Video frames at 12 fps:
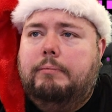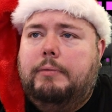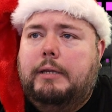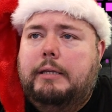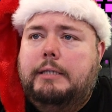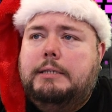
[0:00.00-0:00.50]

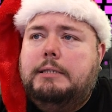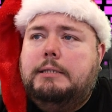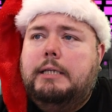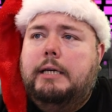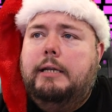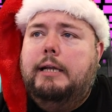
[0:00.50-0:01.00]
This is
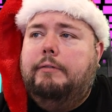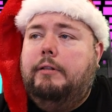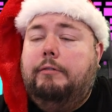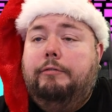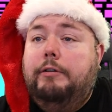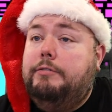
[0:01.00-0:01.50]
level
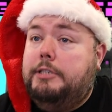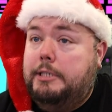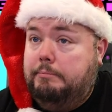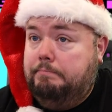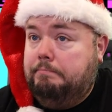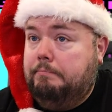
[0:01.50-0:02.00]
50.
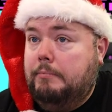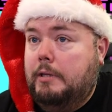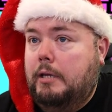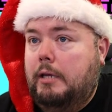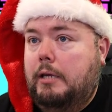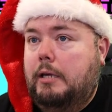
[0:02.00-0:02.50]

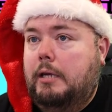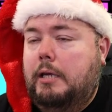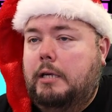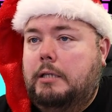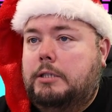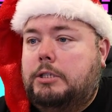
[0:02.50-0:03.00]

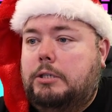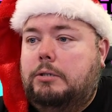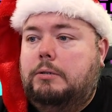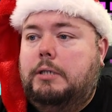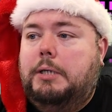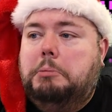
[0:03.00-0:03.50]

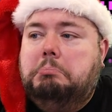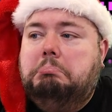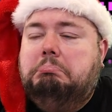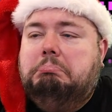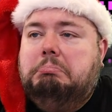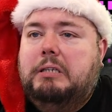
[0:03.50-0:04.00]
So
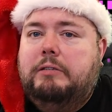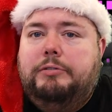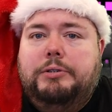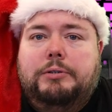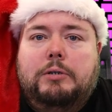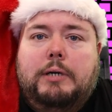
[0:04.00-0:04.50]
if
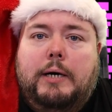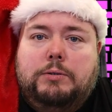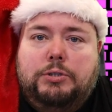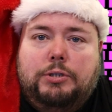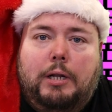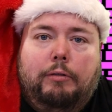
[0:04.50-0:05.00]
you know how
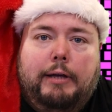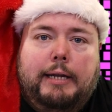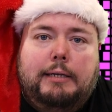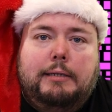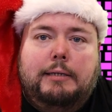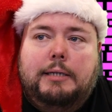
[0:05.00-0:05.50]
to solve
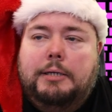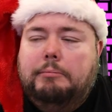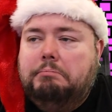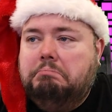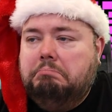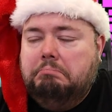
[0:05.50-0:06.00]
that,
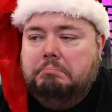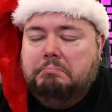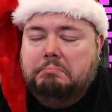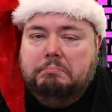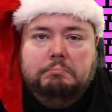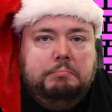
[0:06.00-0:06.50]

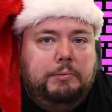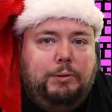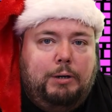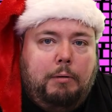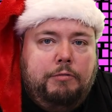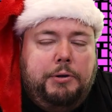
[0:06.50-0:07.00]

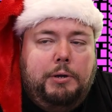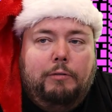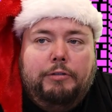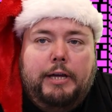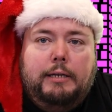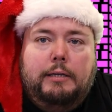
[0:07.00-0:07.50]
drop a video of
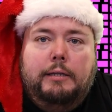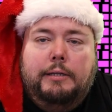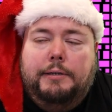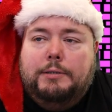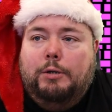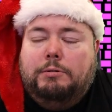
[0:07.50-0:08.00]
that in the
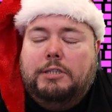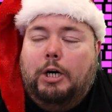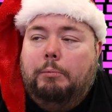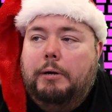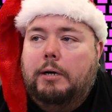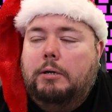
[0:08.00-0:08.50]
description
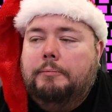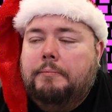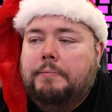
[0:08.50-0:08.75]
down below.